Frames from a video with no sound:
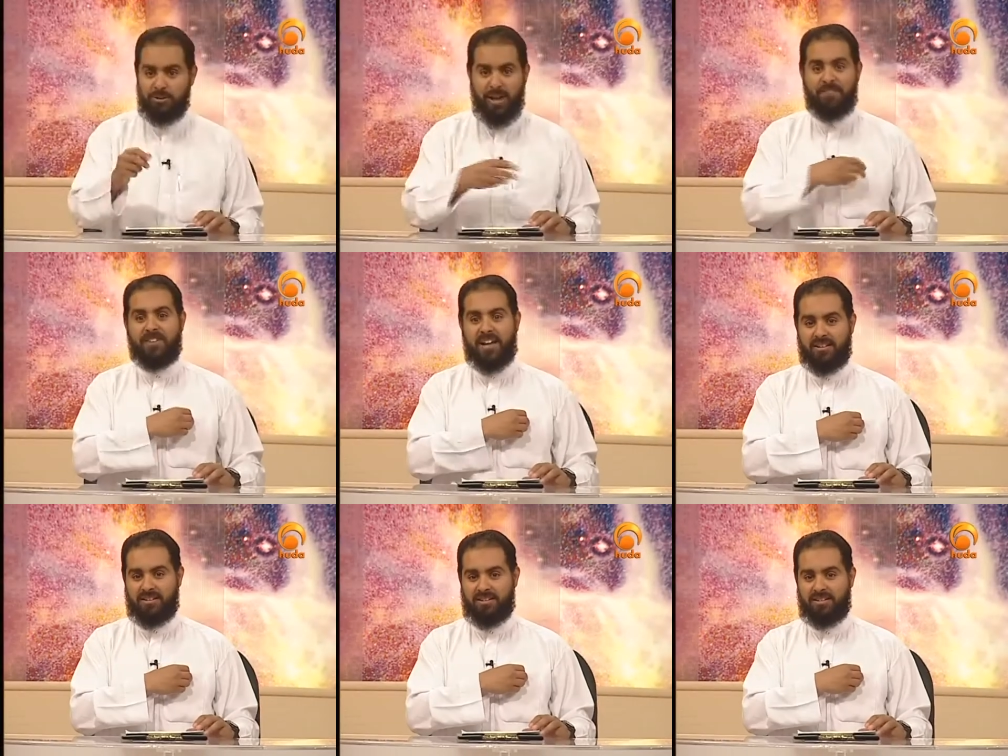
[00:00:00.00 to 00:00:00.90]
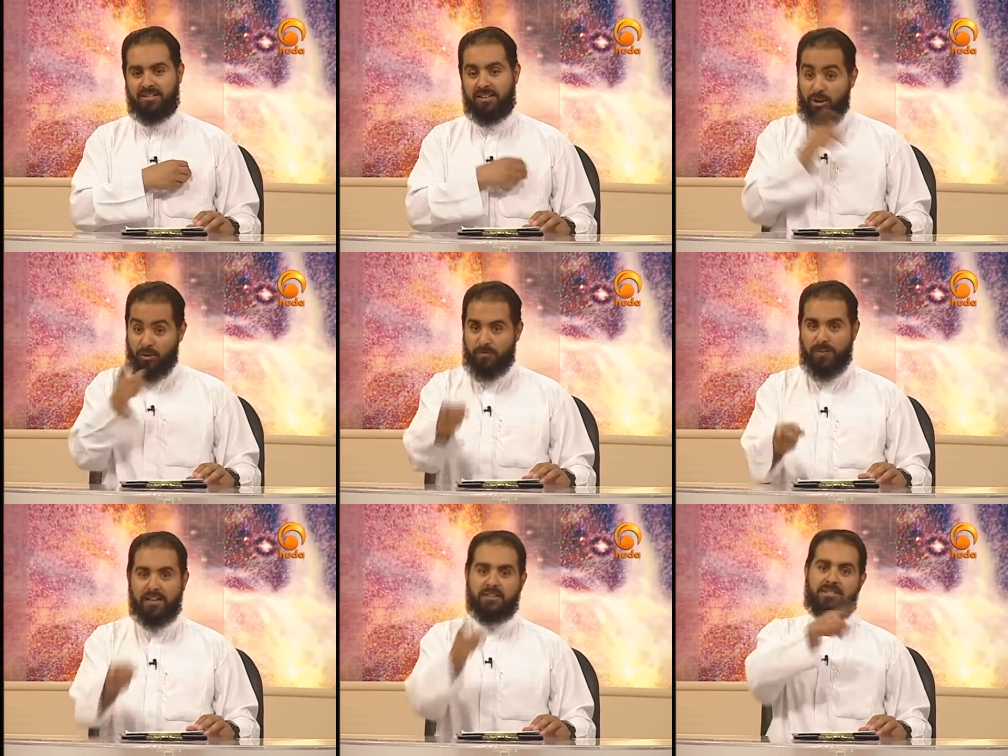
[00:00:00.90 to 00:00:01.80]
to have faith. That your
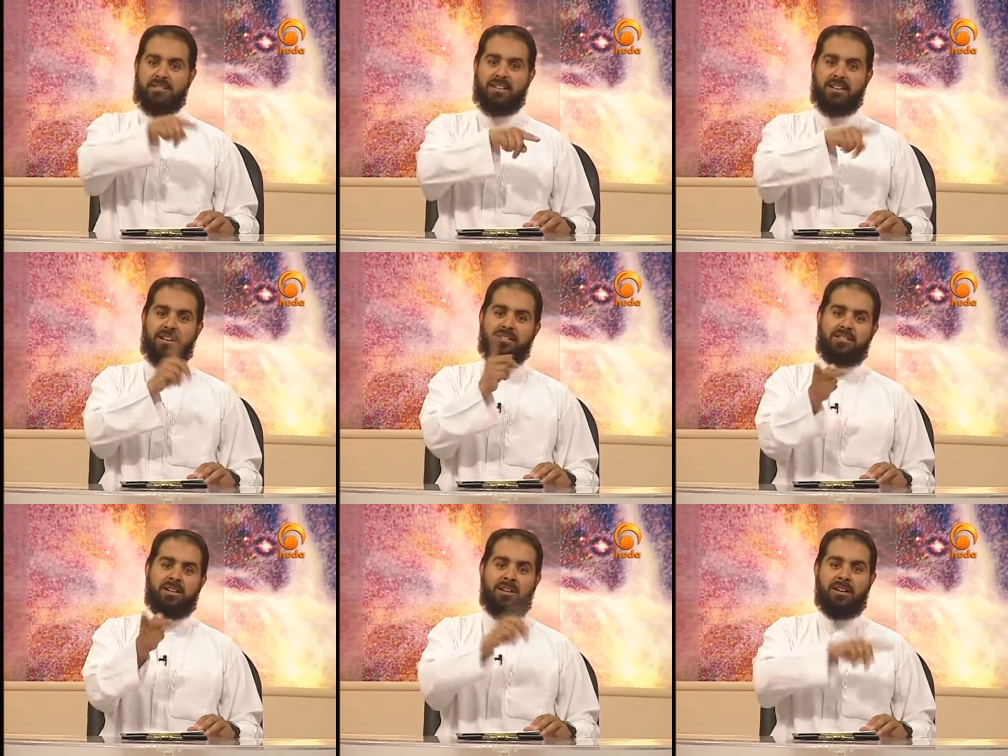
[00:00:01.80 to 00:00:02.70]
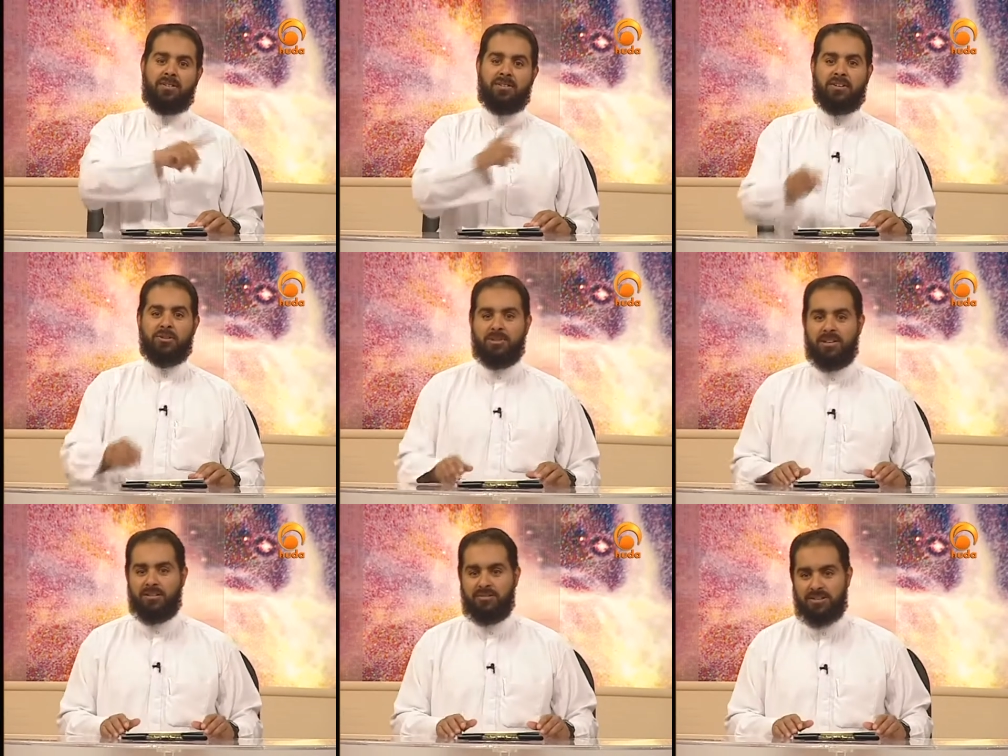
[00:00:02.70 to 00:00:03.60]
faith is in the hands of Allah
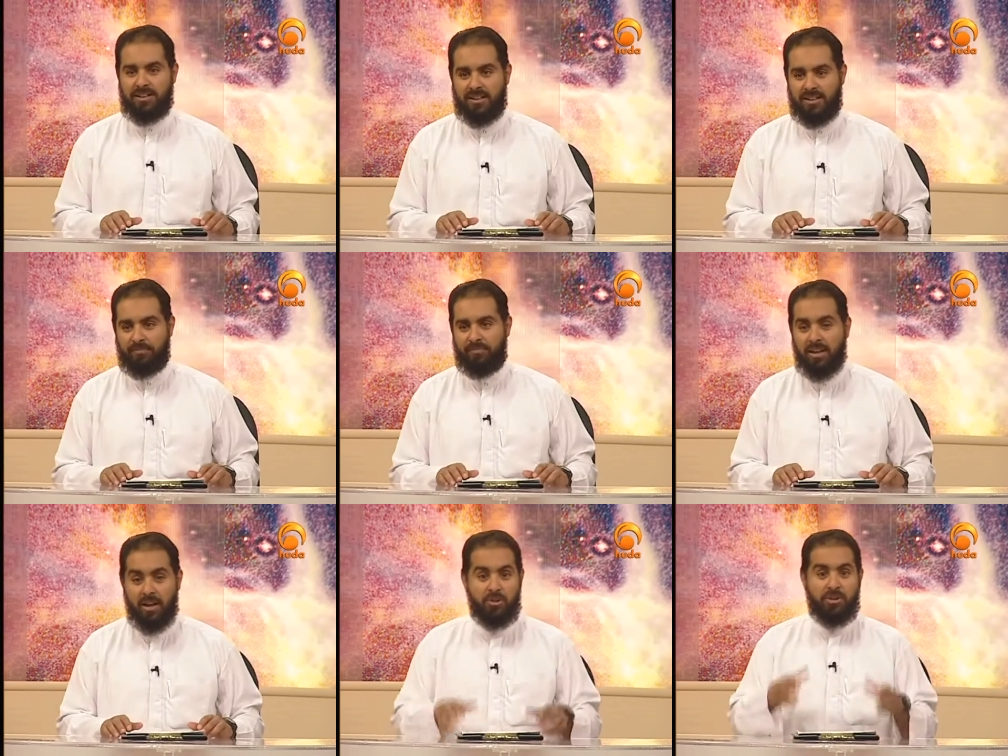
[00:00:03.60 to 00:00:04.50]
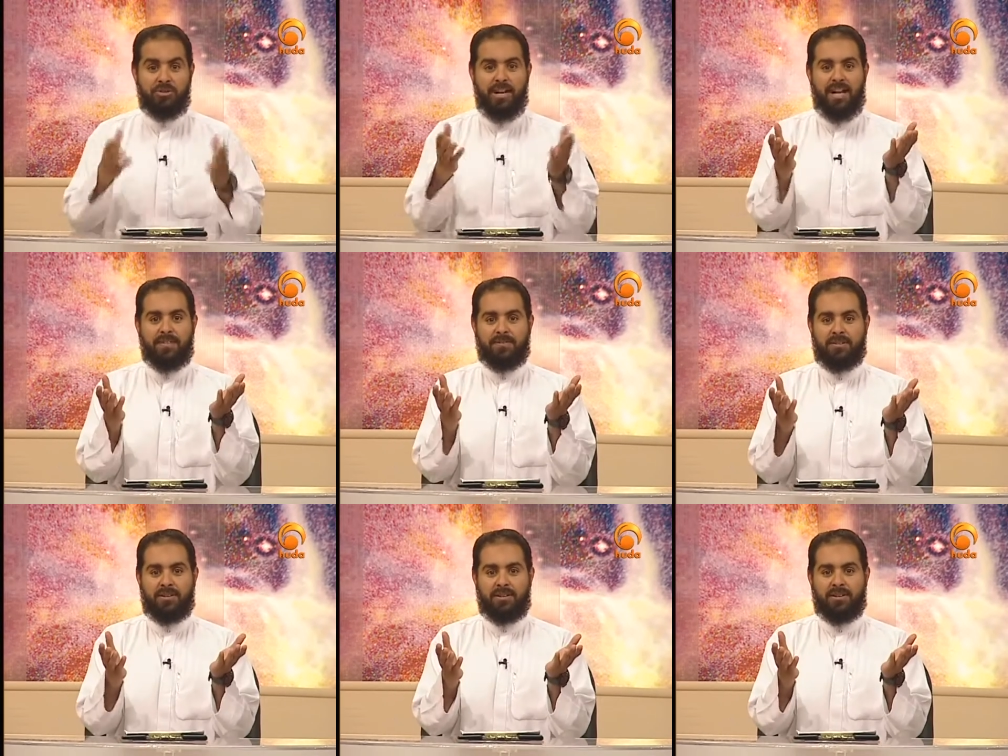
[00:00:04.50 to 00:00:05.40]
subhanahu wa ta'ala. And when you have
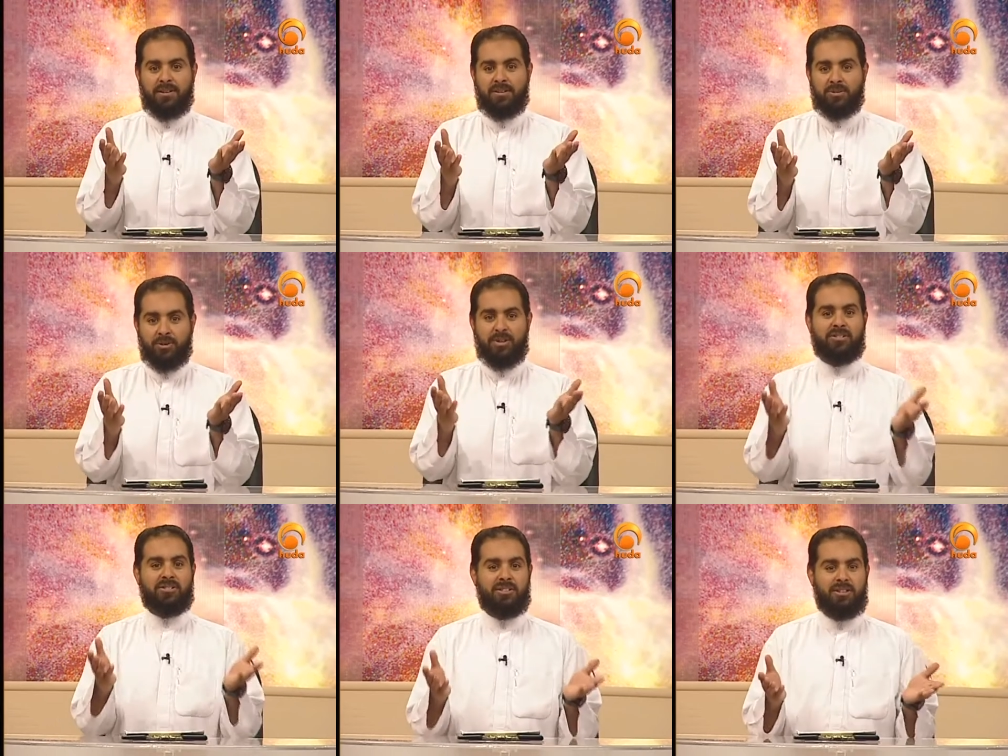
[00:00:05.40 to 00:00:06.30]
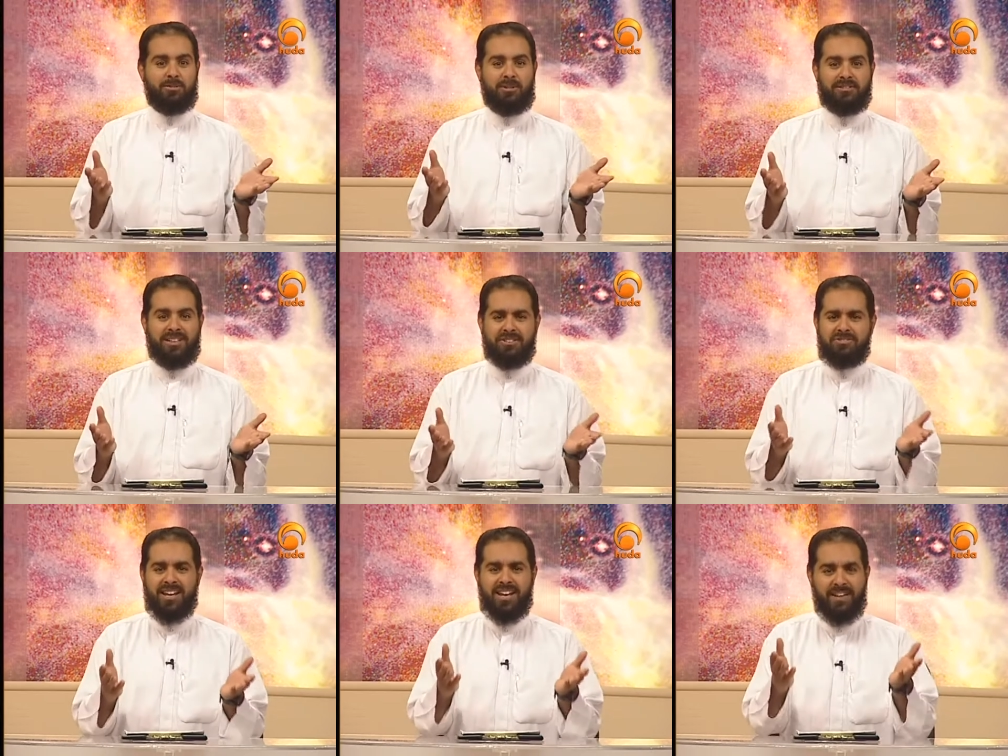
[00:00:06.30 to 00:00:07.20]
trust in Allah subhanahu wa ta'ala, you
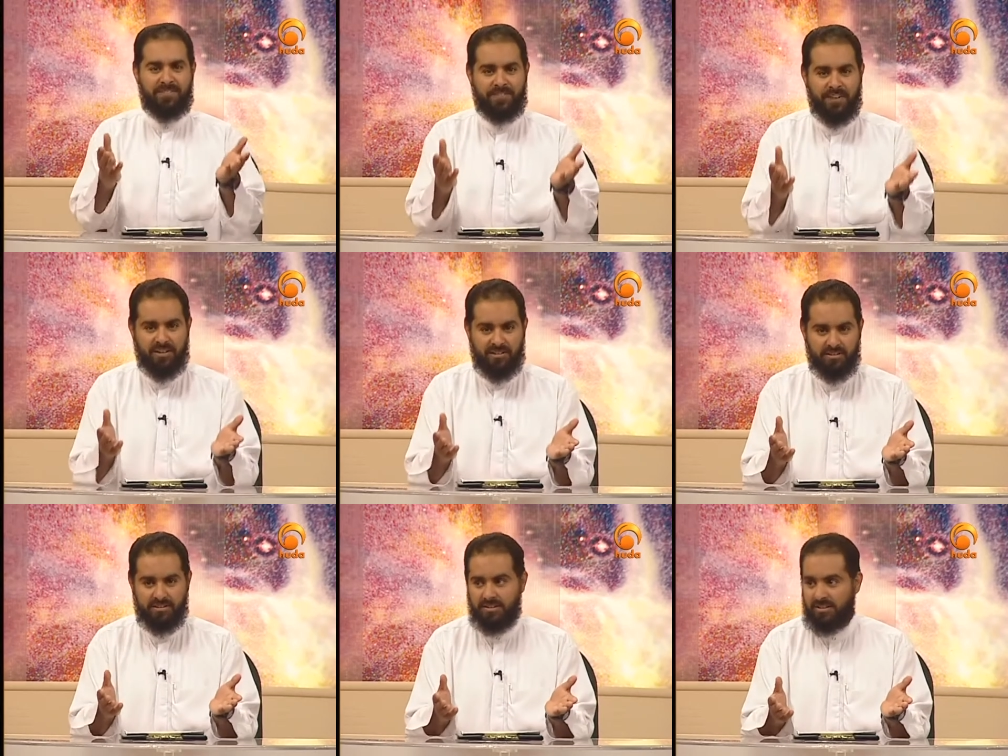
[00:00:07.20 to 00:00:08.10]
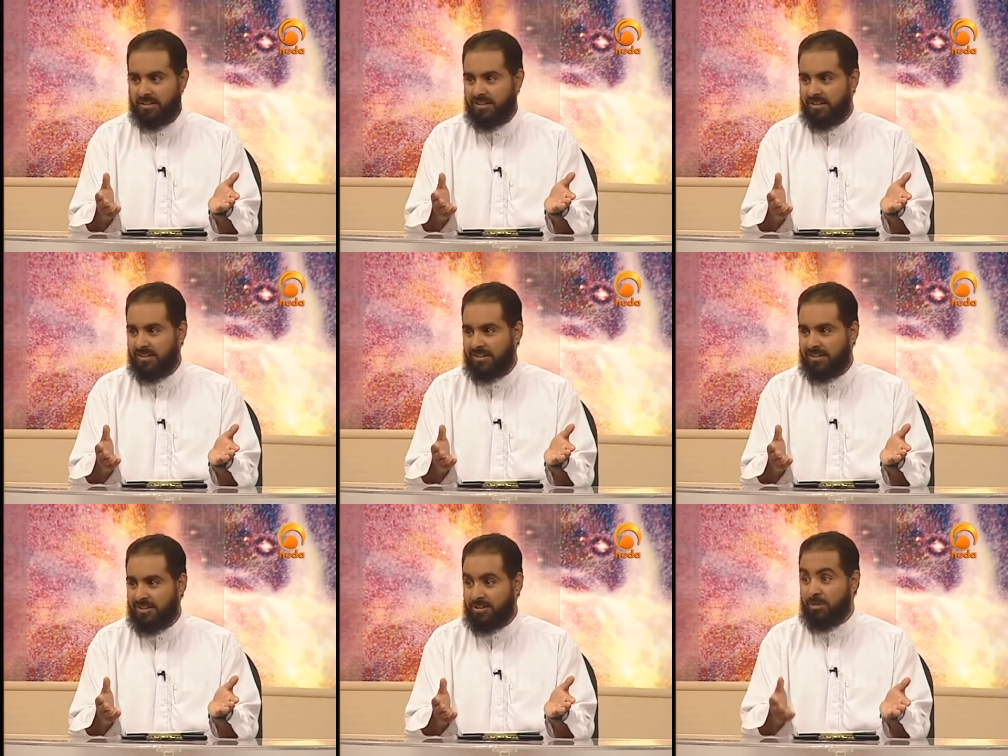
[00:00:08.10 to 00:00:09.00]
cannot fail.
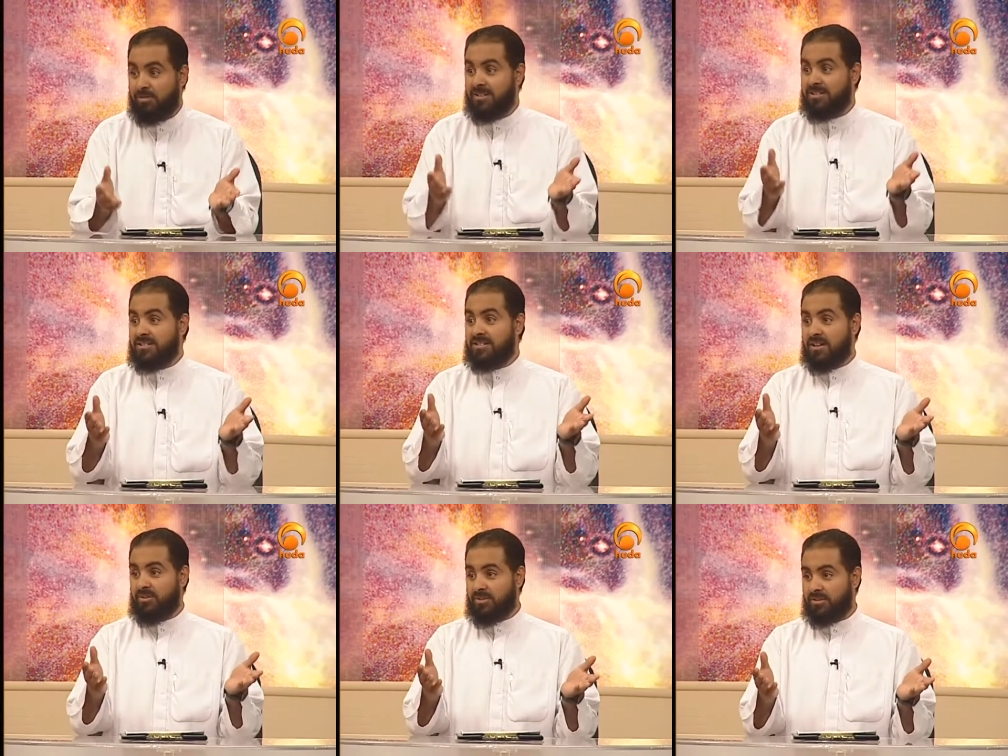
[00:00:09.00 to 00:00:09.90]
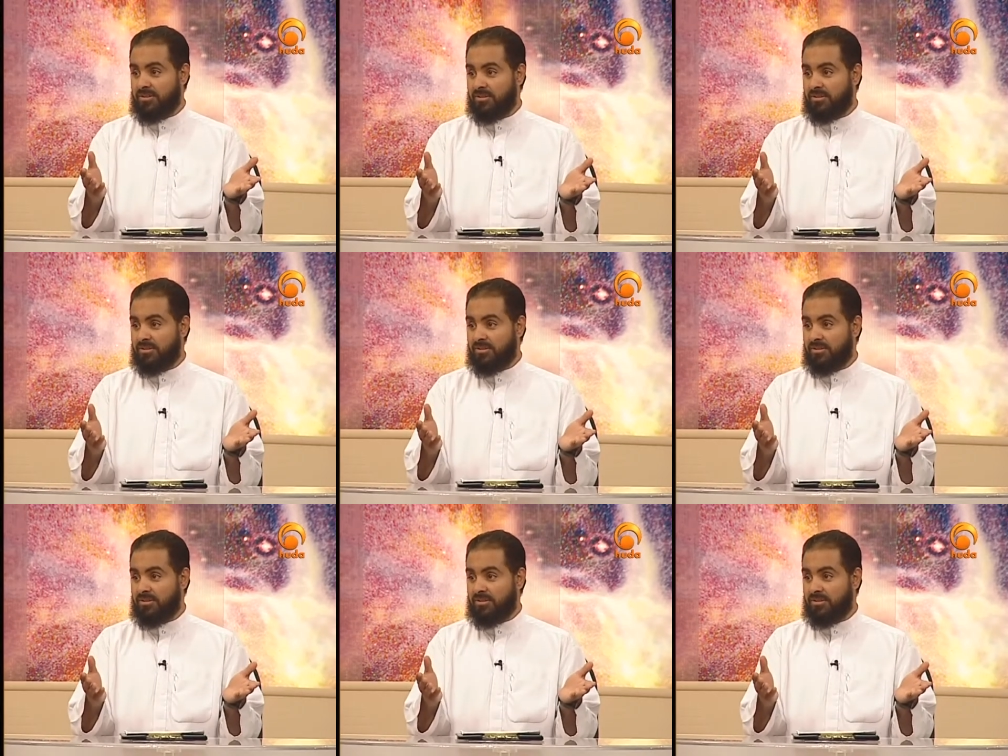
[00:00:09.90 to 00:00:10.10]
You're already successful.